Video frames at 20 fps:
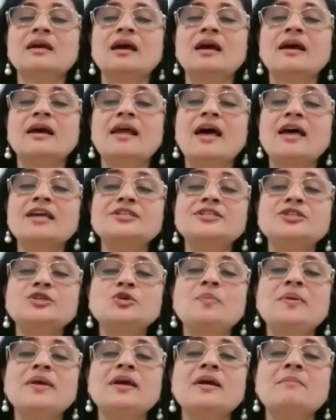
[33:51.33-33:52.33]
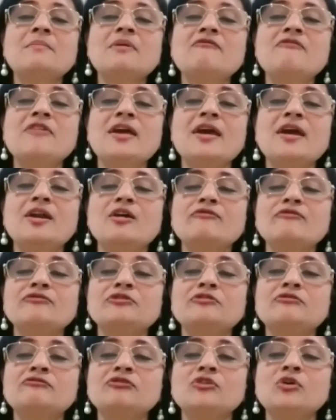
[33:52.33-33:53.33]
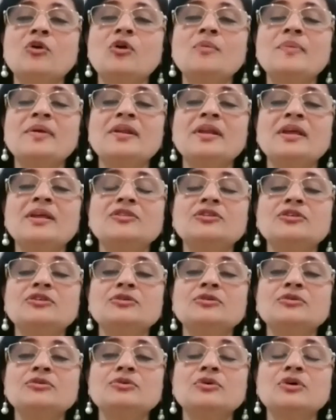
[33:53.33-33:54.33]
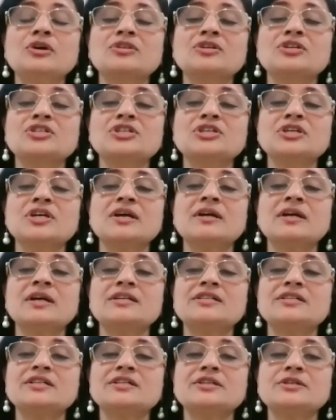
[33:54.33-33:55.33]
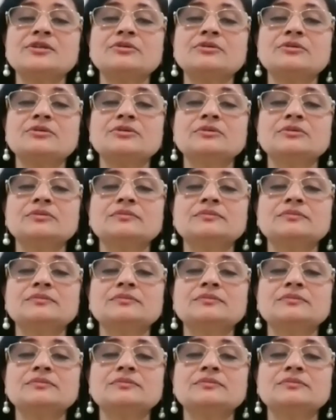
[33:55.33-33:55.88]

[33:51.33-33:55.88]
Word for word: And as you become aware of the floor beneath you or the chair under you,